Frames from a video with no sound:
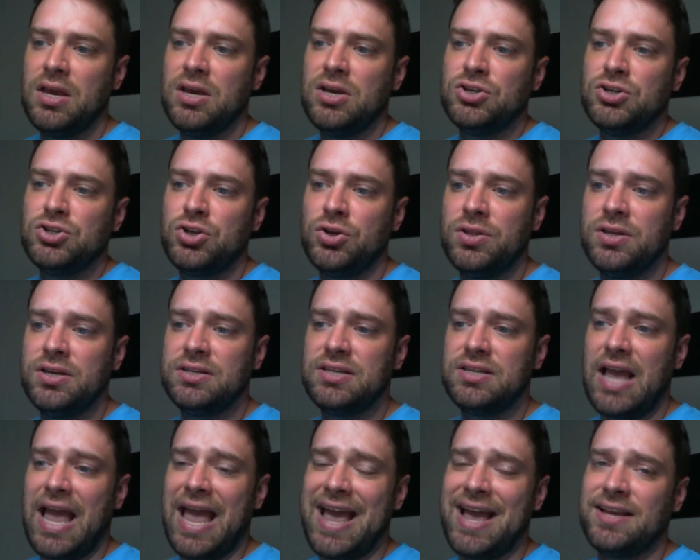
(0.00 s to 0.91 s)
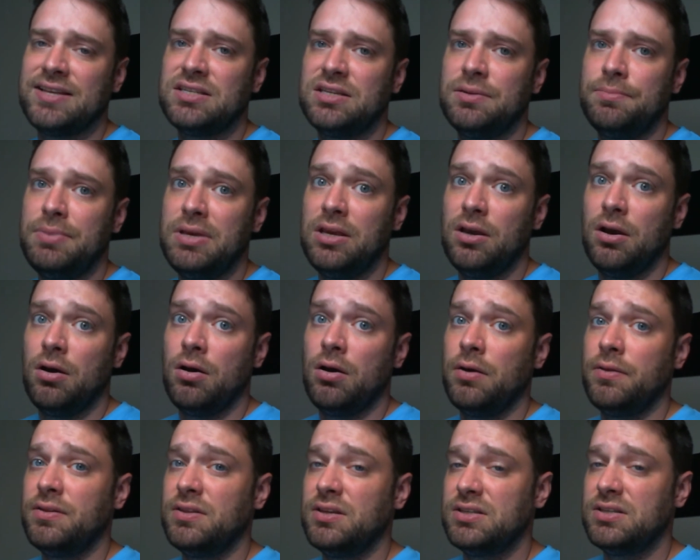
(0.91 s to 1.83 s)
So this has to be
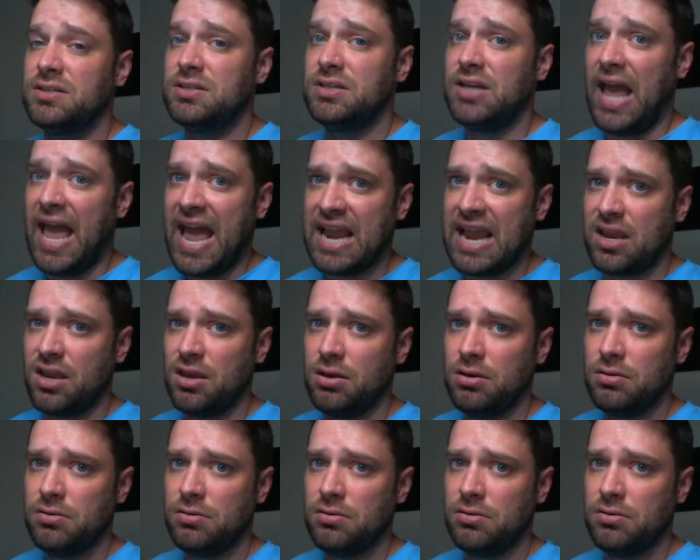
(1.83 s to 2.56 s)
on the stack.